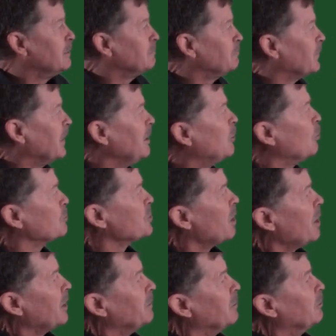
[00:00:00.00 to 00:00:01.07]
He goes
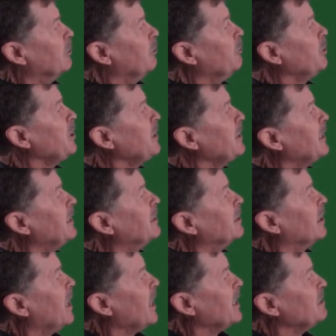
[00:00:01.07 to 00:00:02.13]
on, learning in
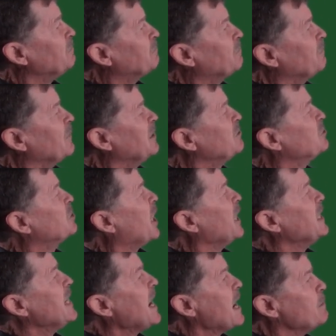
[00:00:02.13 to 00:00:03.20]
life is
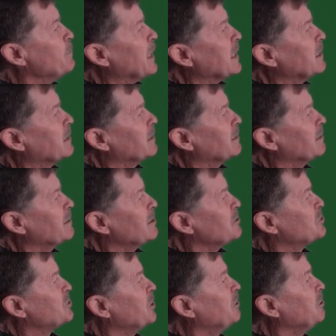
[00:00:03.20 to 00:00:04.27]
dynamic,
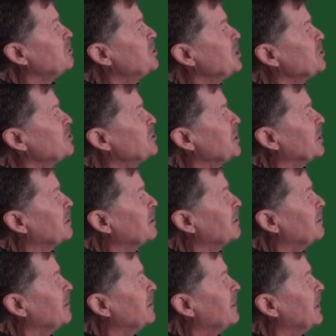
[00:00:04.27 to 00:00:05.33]
synergistic,
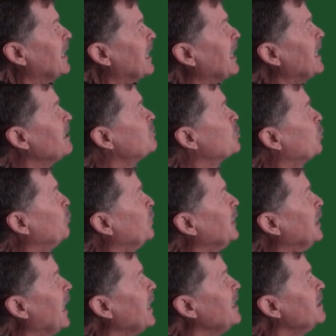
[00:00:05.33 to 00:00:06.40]

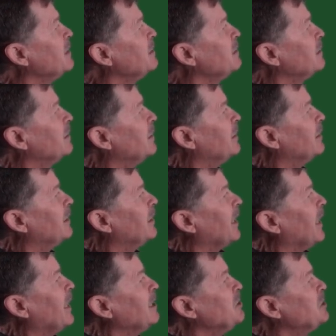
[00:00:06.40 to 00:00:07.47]
interrelated,
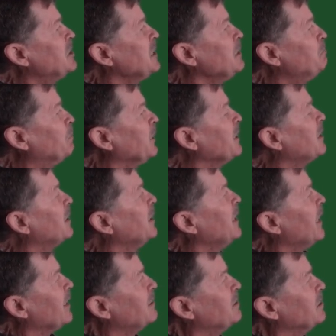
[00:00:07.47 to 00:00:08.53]
and deeply
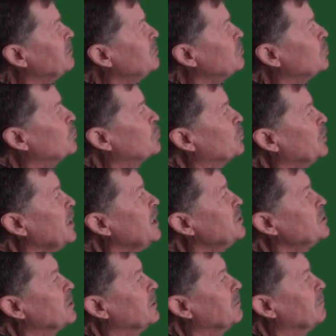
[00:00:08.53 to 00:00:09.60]
connected to
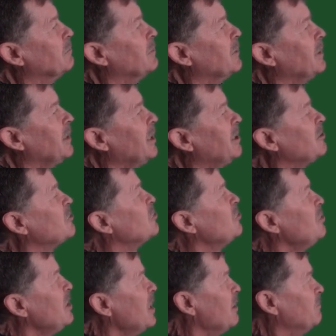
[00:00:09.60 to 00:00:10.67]
creation. It is
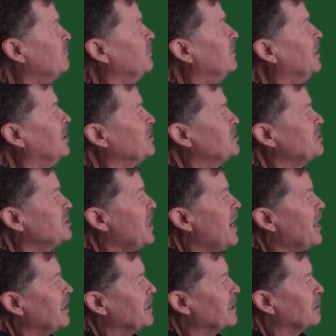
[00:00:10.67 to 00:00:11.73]
never a
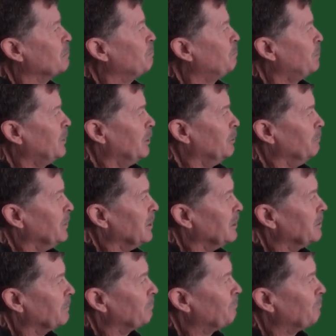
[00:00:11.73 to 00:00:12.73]
static pyramid.